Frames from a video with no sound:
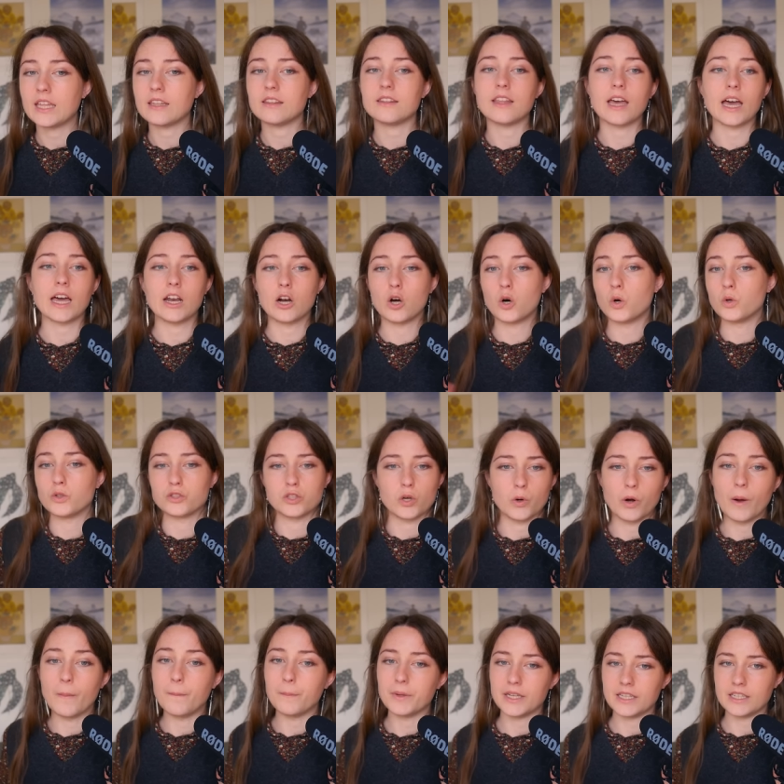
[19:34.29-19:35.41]
that also
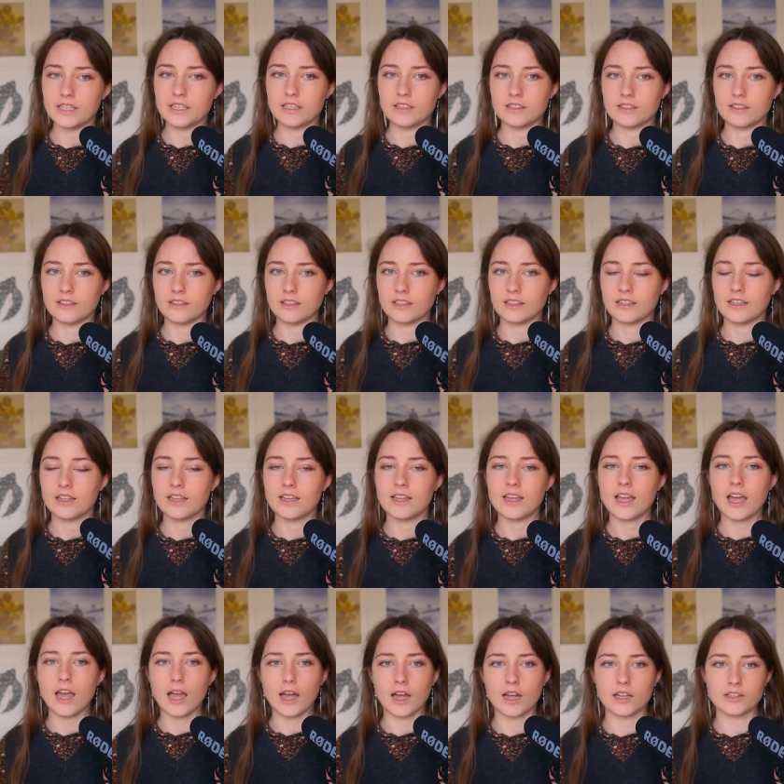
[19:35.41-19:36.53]
immediately
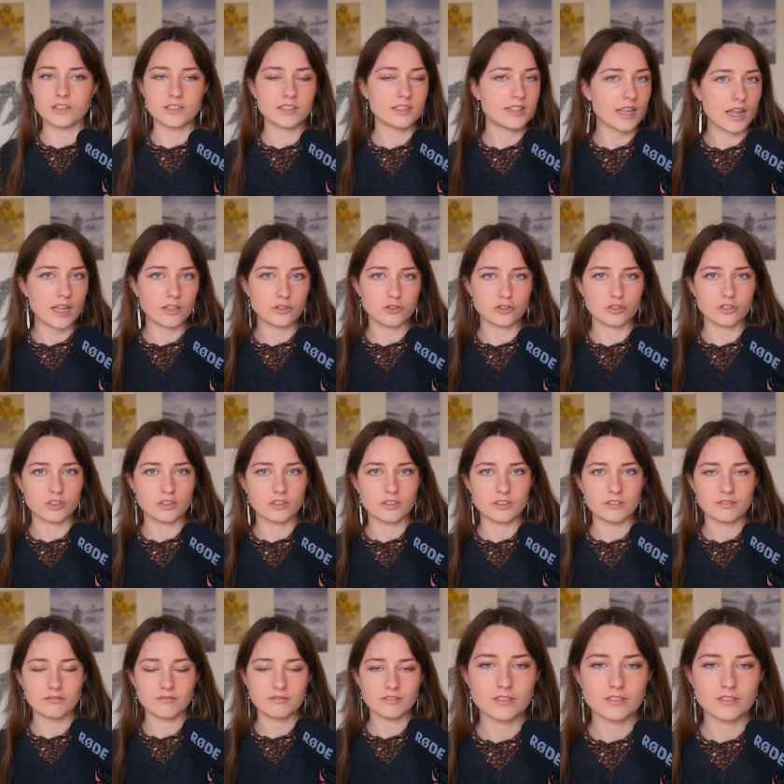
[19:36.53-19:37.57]
adds tension.